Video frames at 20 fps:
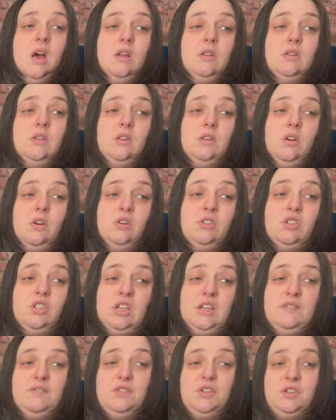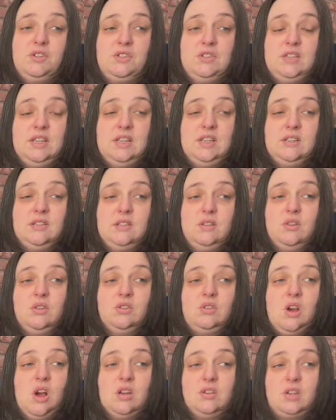The Lord Chief Justice,
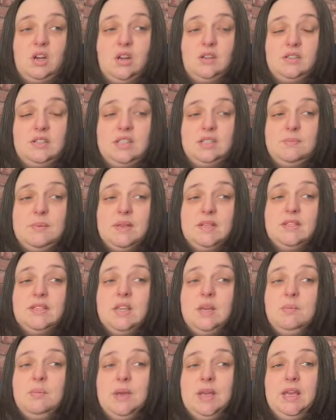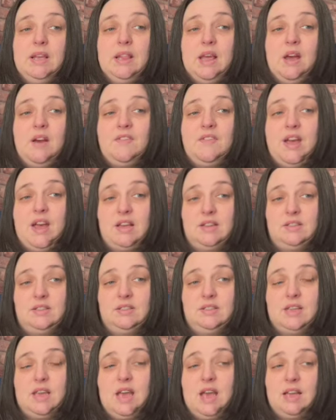Lord Goddard, dismissed the appeal out of
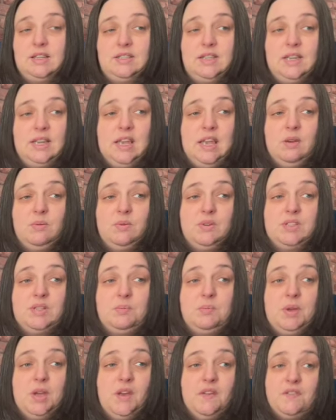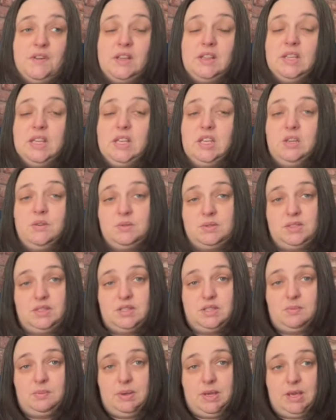hand, adding it was a perfectly
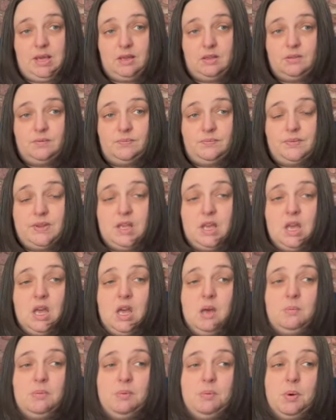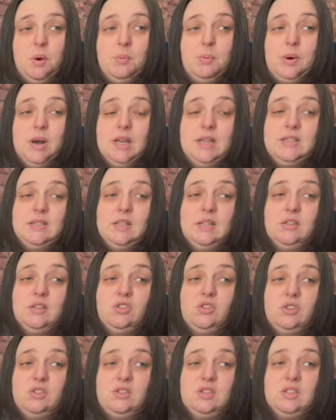useless appeal, before praising the
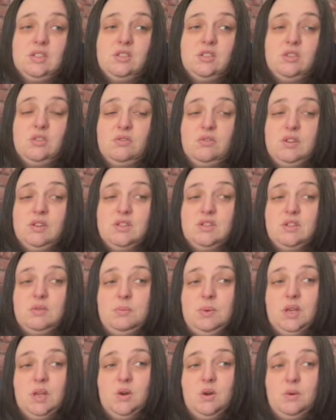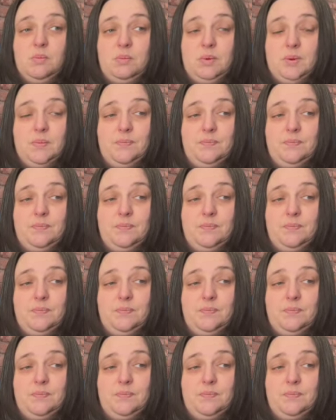judge's thorough summing up.